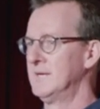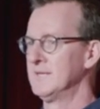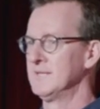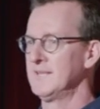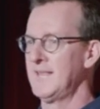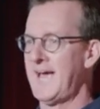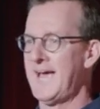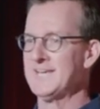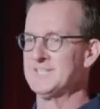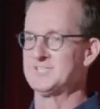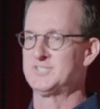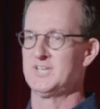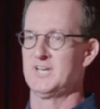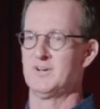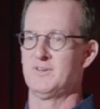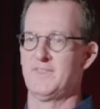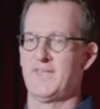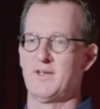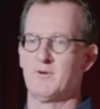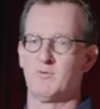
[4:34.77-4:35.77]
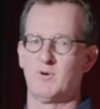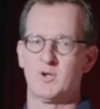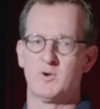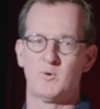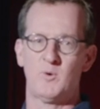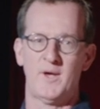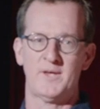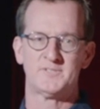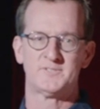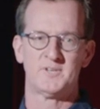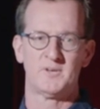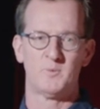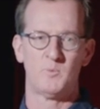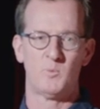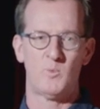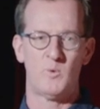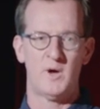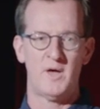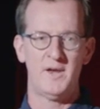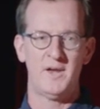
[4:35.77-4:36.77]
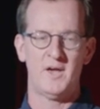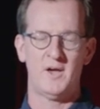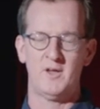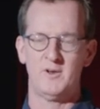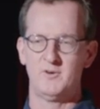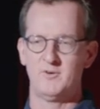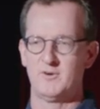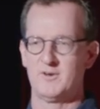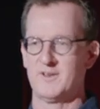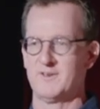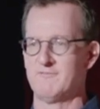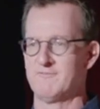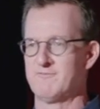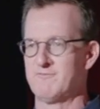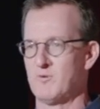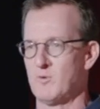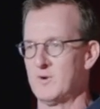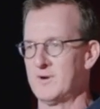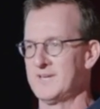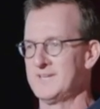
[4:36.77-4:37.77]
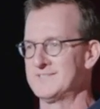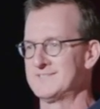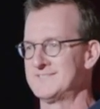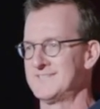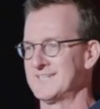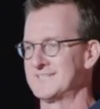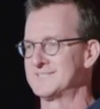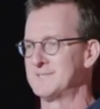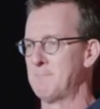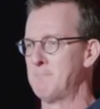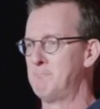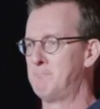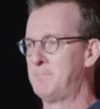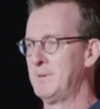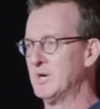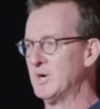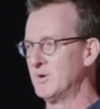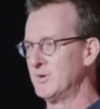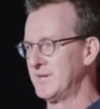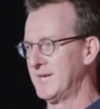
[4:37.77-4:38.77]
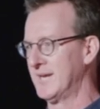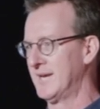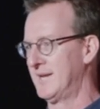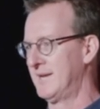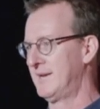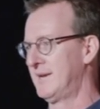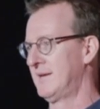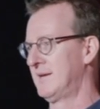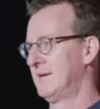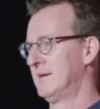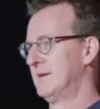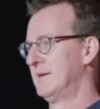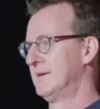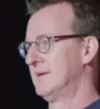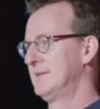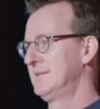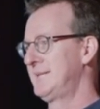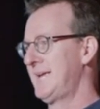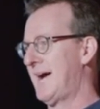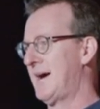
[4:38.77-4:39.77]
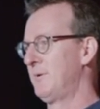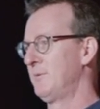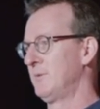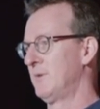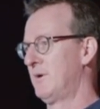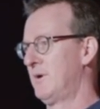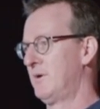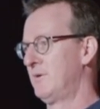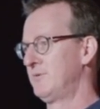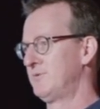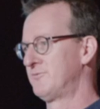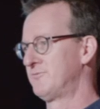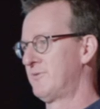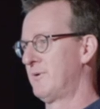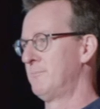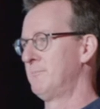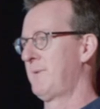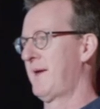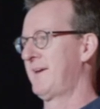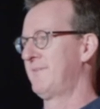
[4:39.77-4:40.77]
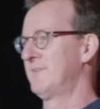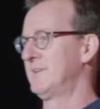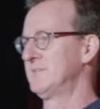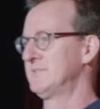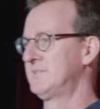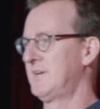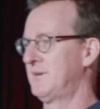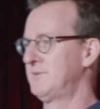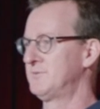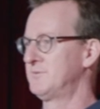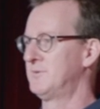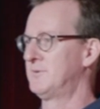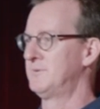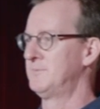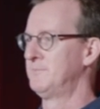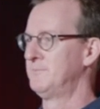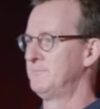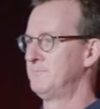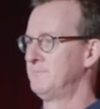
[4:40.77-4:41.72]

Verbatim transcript: Last year, they requested one hundred forty-six billion downloads from Maven Central.